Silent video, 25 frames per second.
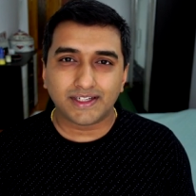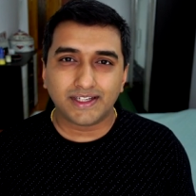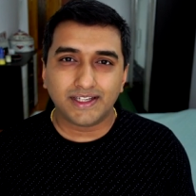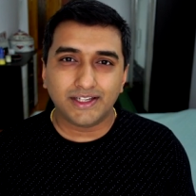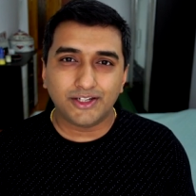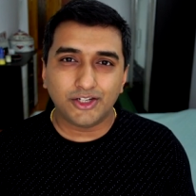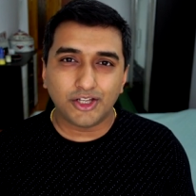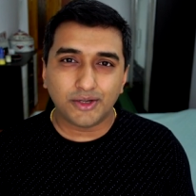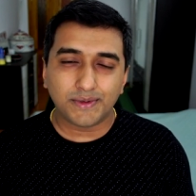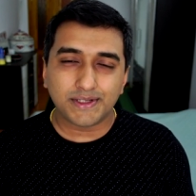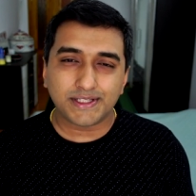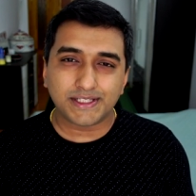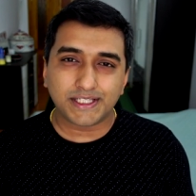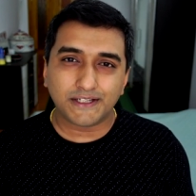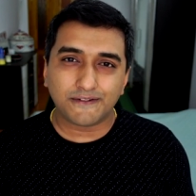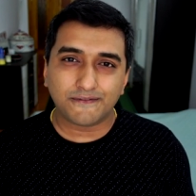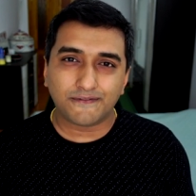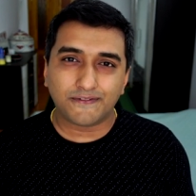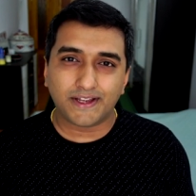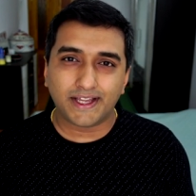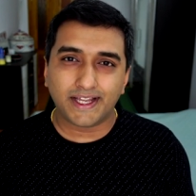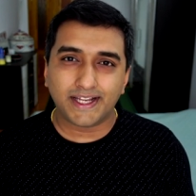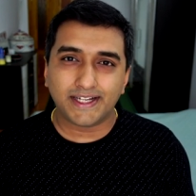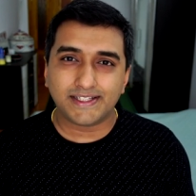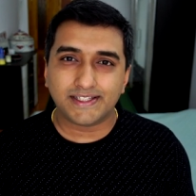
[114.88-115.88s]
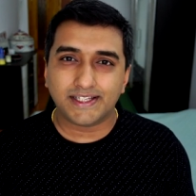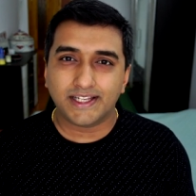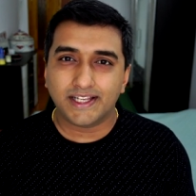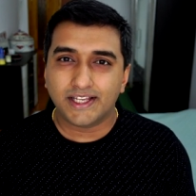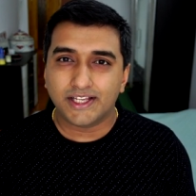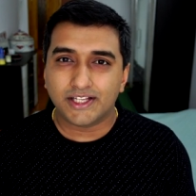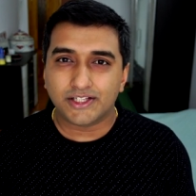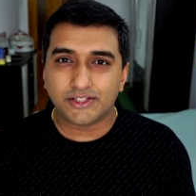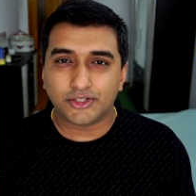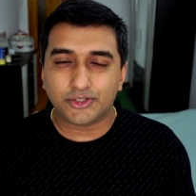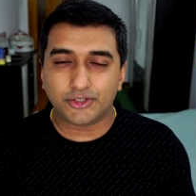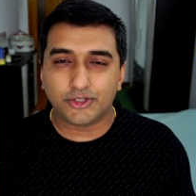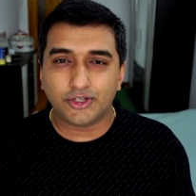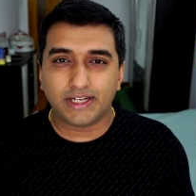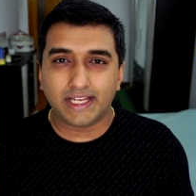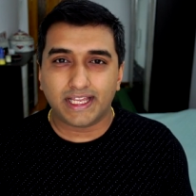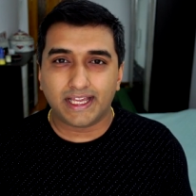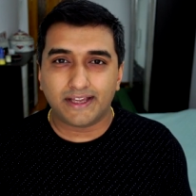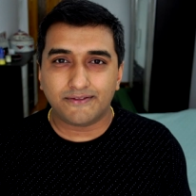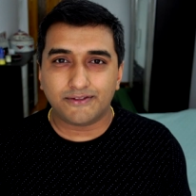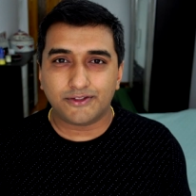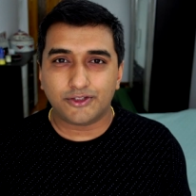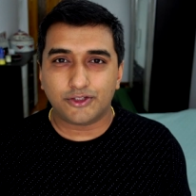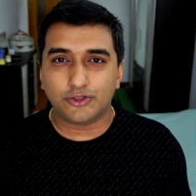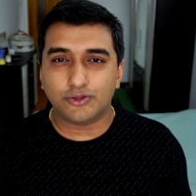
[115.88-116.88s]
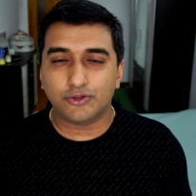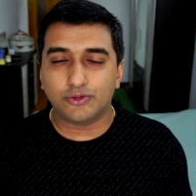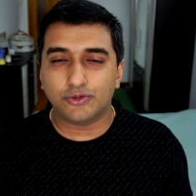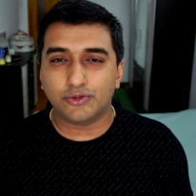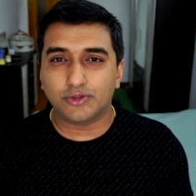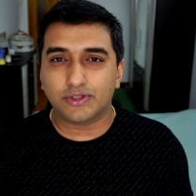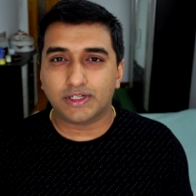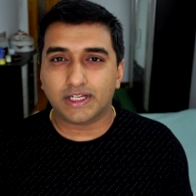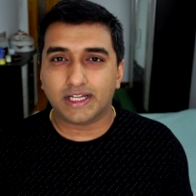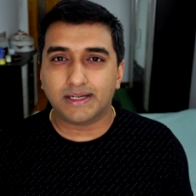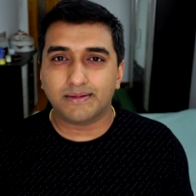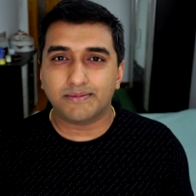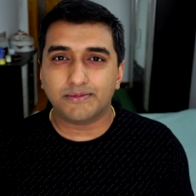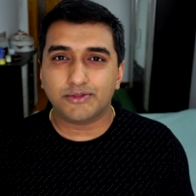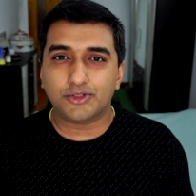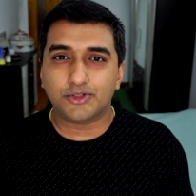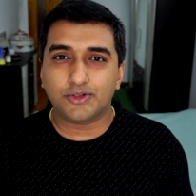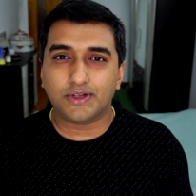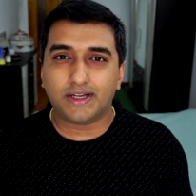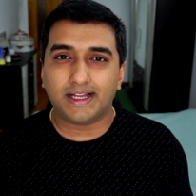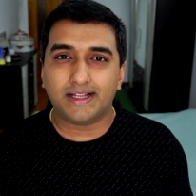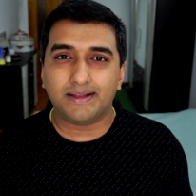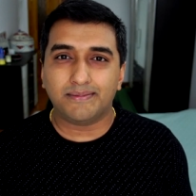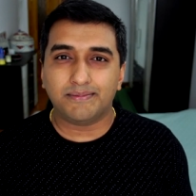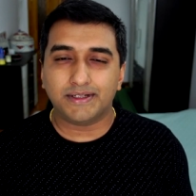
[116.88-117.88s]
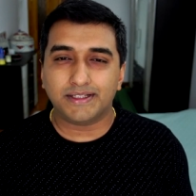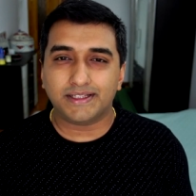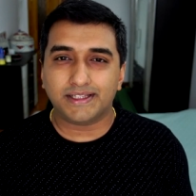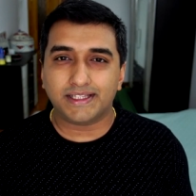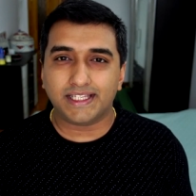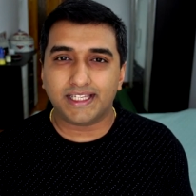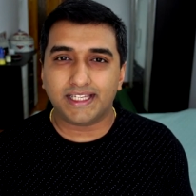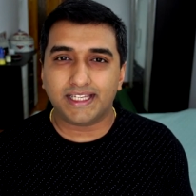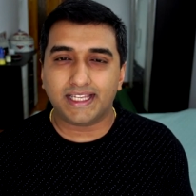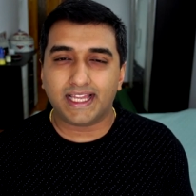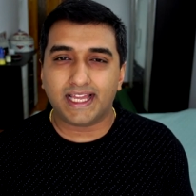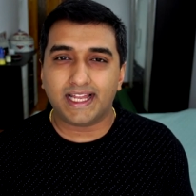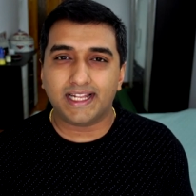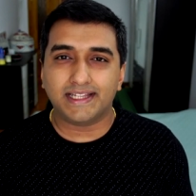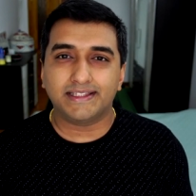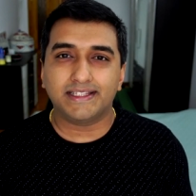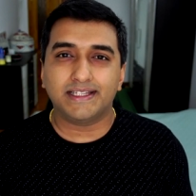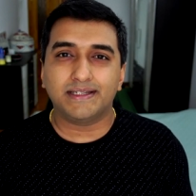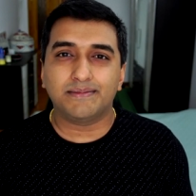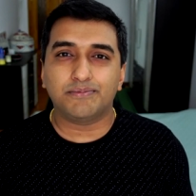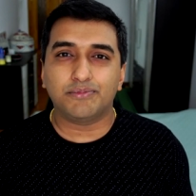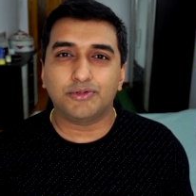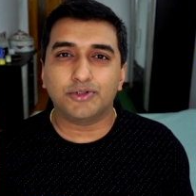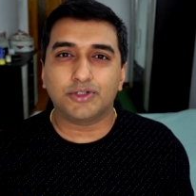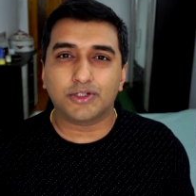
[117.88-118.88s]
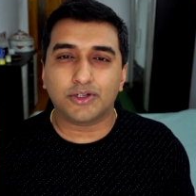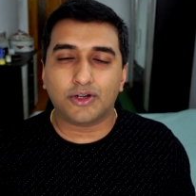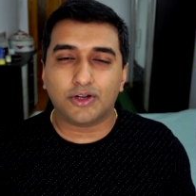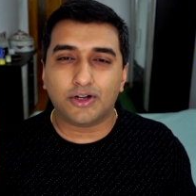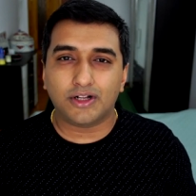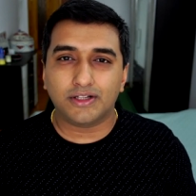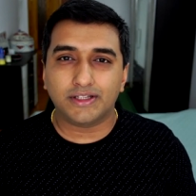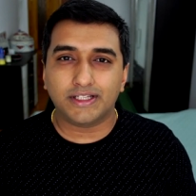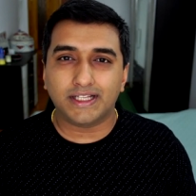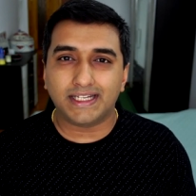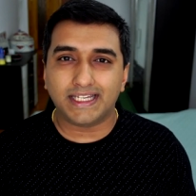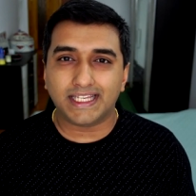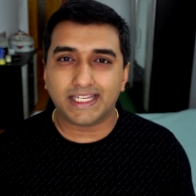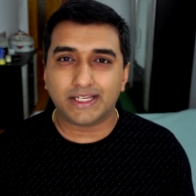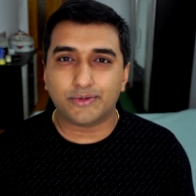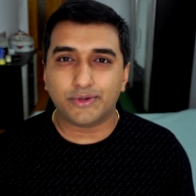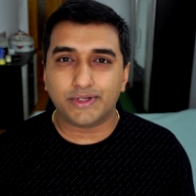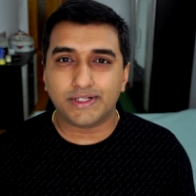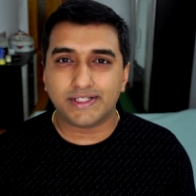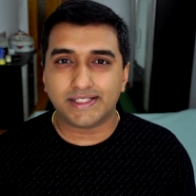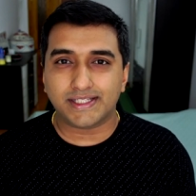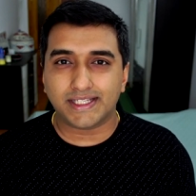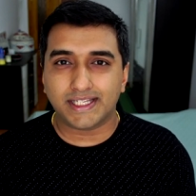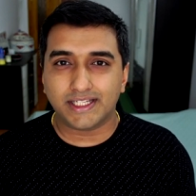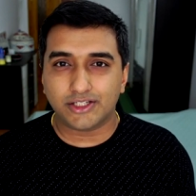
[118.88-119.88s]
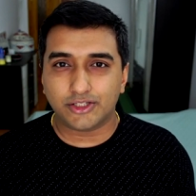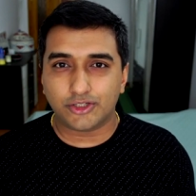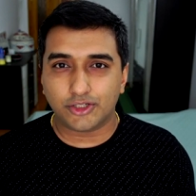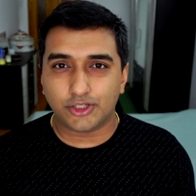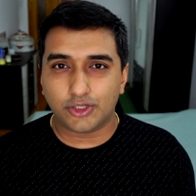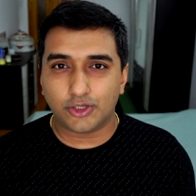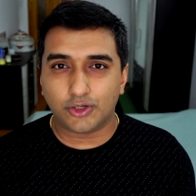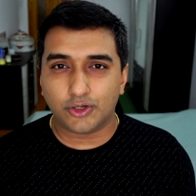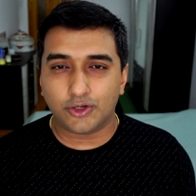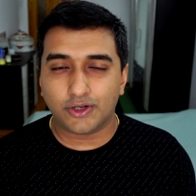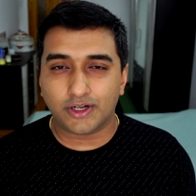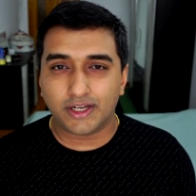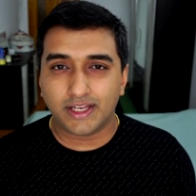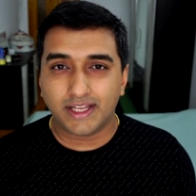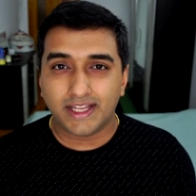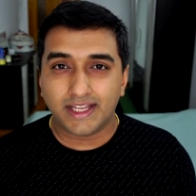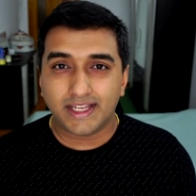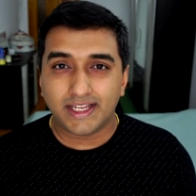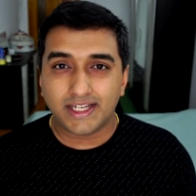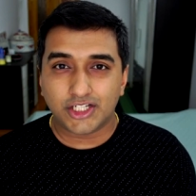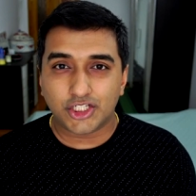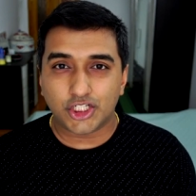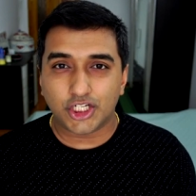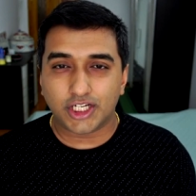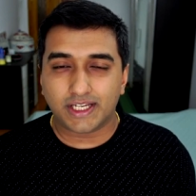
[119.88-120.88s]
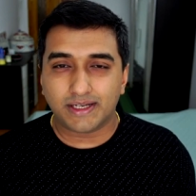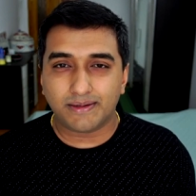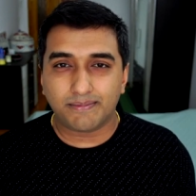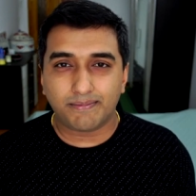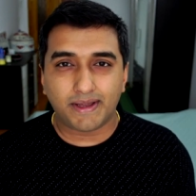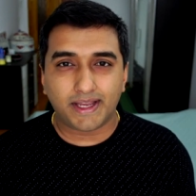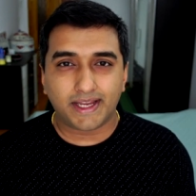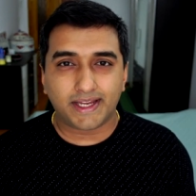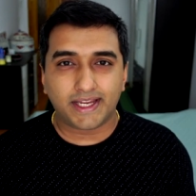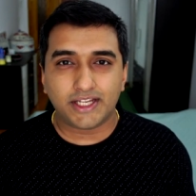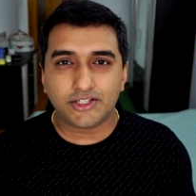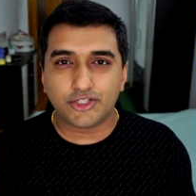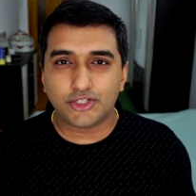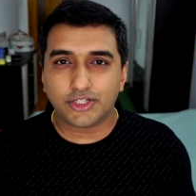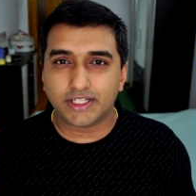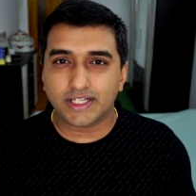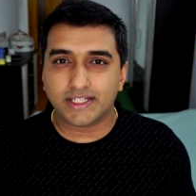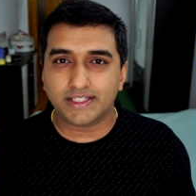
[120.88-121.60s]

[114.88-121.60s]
uh, domestic flights, so you don't have to come to Almaty and then put all the liquids into your check-in baggage. You